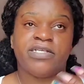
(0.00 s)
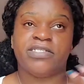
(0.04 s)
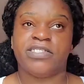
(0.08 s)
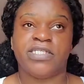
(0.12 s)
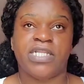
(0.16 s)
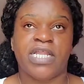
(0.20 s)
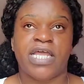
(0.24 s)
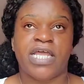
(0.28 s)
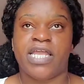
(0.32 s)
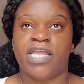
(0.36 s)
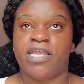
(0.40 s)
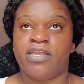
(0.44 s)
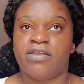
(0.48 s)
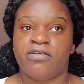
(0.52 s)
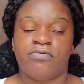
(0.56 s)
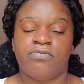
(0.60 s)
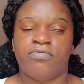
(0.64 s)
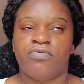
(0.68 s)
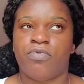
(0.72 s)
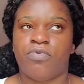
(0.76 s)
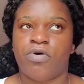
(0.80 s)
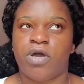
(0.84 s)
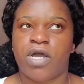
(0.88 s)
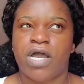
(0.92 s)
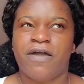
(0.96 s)
for the
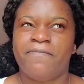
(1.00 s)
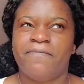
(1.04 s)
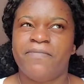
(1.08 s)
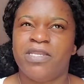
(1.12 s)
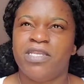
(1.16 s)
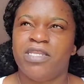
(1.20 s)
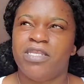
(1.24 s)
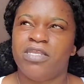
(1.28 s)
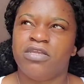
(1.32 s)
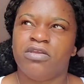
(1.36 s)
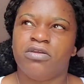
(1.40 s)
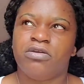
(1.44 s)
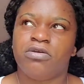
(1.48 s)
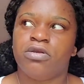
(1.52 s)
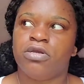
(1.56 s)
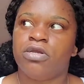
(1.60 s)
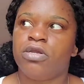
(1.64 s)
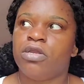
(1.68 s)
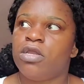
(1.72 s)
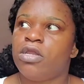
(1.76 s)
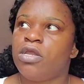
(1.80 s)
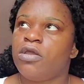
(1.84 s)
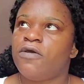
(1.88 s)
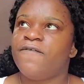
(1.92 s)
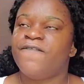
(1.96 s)
past,
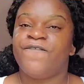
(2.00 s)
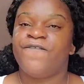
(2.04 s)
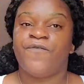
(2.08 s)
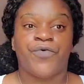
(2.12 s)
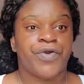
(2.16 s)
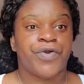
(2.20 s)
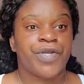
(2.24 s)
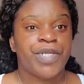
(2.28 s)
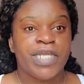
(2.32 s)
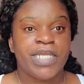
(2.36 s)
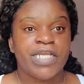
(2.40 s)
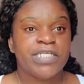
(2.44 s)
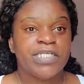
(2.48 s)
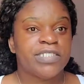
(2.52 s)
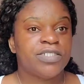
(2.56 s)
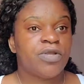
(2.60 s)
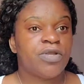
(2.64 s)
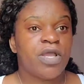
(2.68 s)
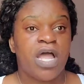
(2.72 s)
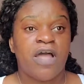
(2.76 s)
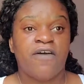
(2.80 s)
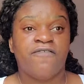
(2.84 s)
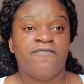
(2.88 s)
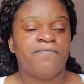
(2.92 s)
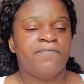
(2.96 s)
I've been here
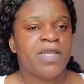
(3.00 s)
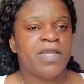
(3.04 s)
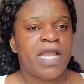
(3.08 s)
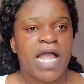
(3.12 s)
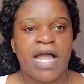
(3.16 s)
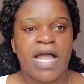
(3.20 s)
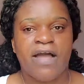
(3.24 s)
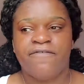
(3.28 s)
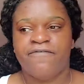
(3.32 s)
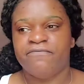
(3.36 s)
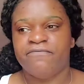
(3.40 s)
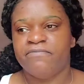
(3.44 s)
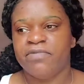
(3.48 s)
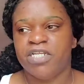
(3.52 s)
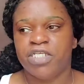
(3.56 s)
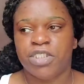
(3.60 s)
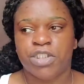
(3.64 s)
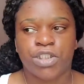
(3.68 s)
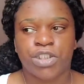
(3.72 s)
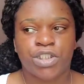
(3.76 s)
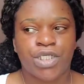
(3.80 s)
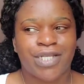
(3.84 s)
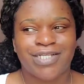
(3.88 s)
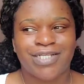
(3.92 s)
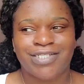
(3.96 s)
4 days now.
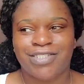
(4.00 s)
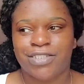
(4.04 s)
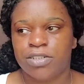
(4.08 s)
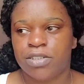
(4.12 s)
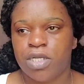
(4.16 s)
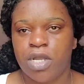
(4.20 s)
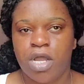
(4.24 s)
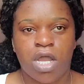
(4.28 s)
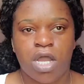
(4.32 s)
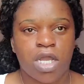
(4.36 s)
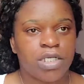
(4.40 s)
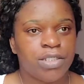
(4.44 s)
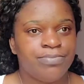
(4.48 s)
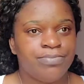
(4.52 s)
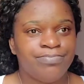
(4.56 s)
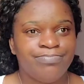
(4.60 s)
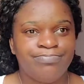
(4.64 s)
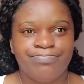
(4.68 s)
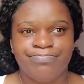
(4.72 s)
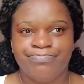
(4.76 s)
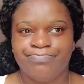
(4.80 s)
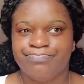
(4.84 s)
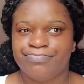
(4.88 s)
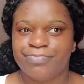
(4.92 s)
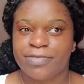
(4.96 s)
I haven't been
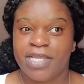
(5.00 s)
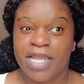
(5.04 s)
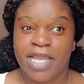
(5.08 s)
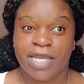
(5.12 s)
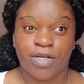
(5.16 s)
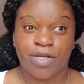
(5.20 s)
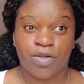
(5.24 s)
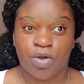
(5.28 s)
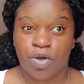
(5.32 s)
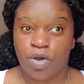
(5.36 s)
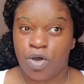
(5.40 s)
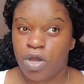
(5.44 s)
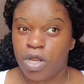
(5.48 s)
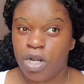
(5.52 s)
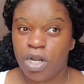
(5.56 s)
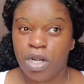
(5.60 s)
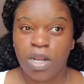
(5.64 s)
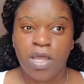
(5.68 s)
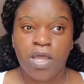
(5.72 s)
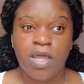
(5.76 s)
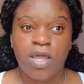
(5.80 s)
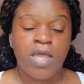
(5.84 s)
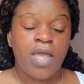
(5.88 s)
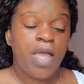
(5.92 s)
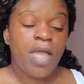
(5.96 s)
checked on
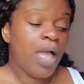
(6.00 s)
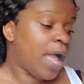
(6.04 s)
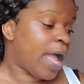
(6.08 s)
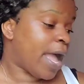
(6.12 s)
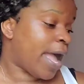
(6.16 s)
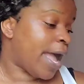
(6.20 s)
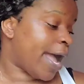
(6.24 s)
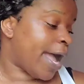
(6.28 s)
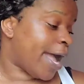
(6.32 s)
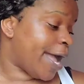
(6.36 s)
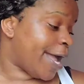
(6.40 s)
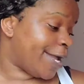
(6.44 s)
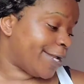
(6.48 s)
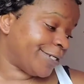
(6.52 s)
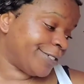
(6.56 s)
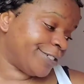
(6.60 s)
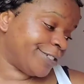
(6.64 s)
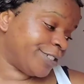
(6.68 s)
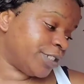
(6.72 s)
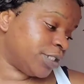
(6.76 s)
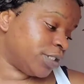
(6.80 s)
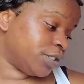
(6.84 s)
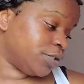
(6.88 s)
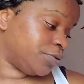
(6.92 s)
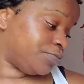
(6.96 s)
at all,
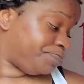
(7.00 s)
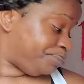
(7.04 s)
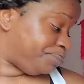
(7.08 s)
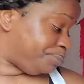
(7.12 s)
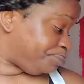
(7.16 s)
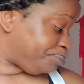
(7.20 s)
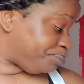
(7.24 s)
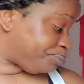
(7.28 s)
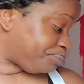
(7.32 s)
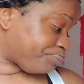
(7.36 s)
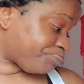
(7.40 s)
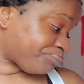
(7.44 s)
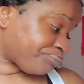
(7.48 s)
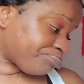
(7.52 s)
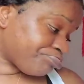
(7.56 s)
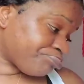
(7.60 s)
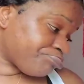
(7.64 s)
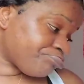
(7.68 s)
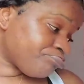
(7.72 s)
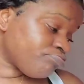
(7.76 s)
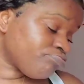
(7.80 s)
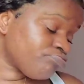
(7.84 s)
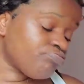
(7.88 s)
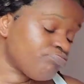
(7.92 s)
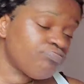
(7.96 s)
and
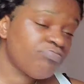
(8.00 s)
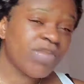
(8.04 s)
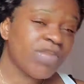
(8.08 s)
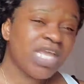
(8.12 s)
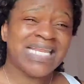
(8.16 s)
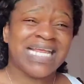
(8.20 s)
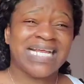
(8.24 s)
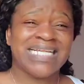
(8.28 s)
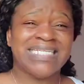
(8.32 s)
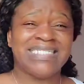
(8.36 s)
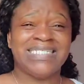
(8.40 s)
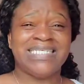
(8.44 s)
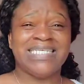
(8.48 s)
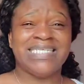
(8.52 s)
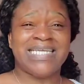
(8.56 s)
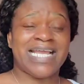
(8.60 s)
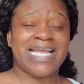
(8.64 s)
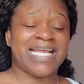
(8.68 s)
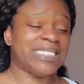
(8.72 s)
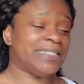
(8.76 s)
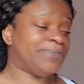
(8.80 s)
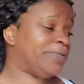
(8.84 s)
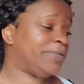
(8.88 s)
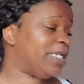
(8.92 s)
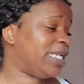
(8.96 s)

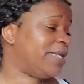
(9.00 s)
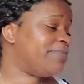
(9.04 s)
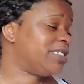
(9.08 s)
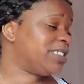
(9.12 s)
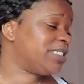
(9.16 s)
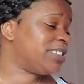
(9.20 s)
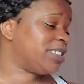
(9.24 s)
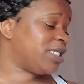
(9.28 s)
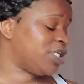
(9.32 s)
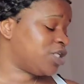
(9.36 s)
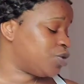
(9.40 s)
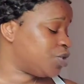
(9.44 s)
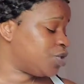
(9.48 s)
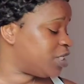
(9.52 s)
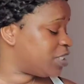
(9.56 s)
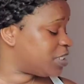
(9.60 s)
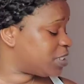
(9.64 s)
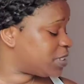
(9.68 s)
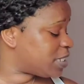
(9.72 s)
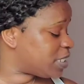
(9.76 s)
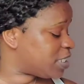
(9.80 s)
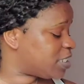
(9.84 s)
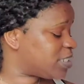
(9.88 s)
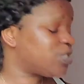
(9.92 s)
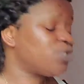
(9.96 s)
that's it, guys. But
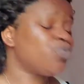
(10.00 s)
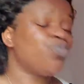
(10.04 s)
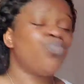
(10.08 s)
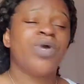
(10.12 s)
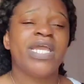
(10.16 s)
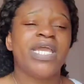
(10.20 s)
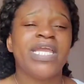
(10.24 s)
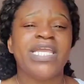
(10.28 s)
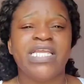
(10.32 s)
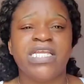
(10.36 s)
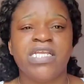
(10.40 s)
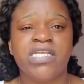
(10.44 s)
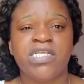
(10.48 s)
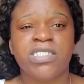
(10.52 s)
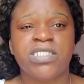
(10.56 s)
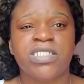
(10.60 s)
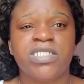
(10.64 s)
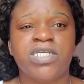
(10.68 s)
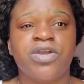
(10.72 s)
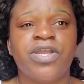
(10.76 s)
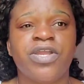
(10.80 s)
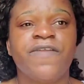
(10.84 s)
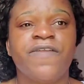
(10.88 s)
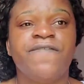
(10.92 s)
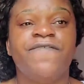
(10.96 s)
let me tell you, it's
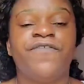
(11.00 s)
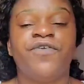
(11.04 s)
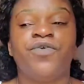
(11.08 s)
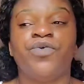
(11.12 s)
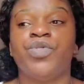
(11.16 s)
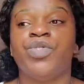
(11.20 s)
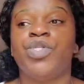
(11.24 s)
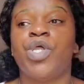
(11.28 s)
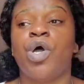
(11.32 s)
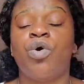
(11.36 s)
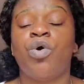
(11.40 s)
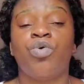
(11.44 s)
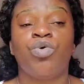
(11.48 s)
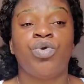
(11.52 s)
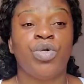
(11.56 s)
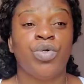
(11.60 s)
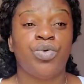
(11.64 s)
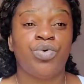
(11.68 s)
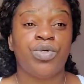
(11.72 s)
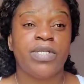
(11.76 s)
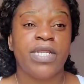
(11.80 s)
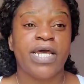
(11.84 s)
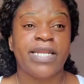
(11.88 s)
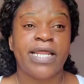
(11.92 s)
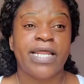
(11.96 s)
way easier if
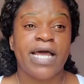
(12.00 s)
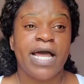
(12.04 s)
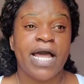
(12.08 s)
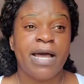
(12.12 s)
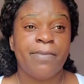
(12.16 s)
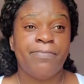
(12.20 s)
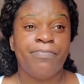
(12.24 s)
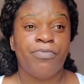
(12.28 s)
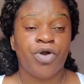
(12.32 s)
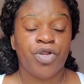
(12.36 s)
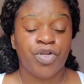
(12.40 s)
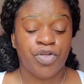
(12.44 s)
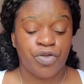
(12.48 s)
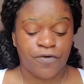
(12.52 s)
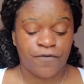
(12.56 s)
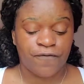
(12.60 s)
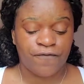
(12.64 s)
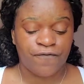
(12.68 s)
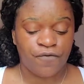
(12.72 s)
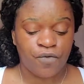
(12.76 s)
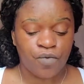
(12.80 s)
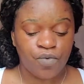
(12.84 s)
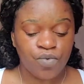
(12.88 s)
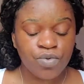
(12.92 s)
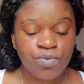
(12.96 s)
you download that
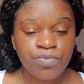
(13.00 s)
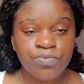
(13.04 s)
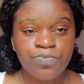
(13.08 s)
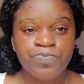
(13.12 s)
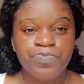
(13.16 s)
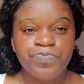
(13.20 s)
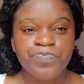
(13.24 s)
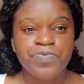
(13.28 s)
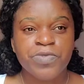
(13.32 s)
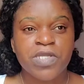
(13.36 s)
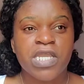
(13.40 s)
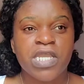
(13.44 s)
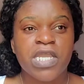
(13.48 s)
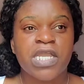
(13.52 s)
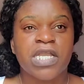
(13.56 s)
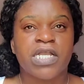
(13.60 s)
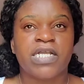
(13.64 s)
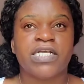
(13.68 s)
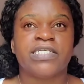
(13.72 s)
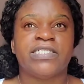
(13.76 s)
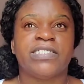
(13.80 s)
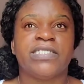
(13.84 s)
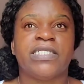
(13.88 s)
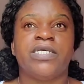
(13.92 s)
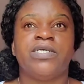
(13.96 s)
app on your
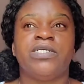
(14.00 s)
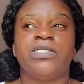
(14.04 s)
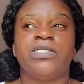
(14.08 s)
phone,